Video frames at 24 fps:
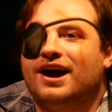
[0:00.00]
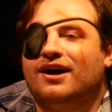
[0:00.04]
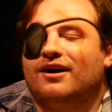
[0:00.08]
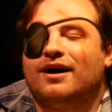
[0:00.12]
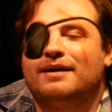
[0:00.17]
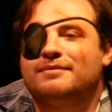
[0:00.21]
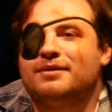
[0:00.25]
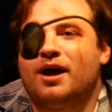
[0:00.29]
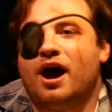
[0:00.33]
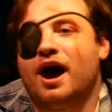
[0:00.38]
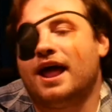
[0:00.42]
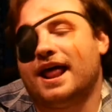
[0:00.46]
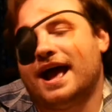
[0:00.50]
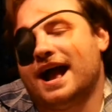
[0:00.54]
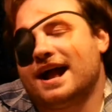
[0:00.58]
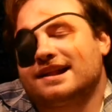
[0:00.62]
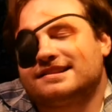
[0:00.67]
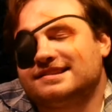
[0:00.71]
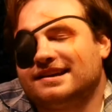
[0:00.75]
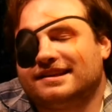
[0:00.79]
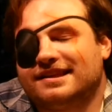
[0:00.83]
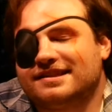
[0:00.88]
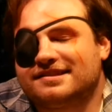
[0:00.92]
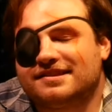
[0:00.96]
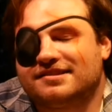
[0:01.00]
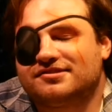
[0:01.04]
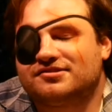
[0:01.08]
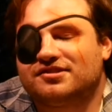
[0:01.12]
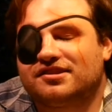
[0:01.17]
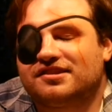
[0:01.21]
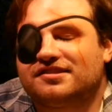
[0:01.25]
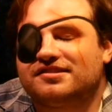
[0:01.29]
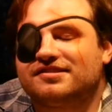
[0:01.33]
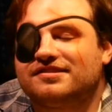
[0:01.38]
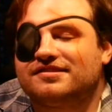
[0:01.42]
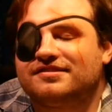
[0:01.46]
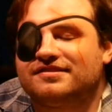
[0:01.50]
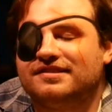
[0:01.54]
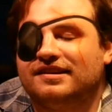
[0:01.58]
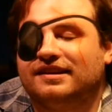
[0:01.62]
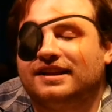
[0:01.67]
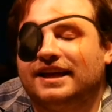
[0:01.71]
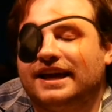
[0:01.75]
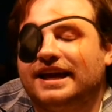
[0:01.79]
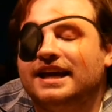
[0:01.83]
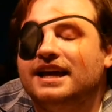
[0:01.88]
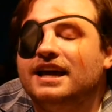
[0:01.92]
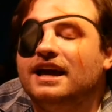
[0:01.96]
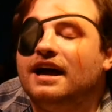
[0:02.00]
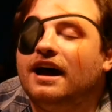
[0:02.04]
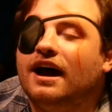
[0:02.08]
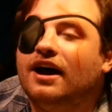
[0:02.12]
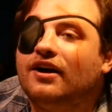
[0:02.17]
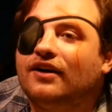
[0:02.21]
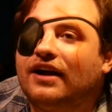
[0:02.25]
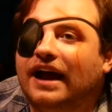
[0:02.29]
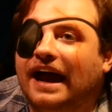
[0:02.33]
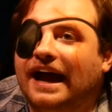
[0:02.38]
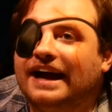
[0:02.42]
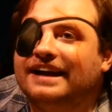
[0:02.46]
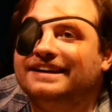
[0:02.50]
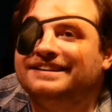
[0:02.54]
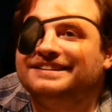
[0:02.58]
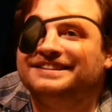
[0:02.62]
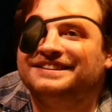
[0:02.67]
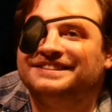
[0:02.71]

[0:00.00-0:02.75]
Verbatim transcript: I'm not acting. This is just mm -hmm. silly. Oh. Okay.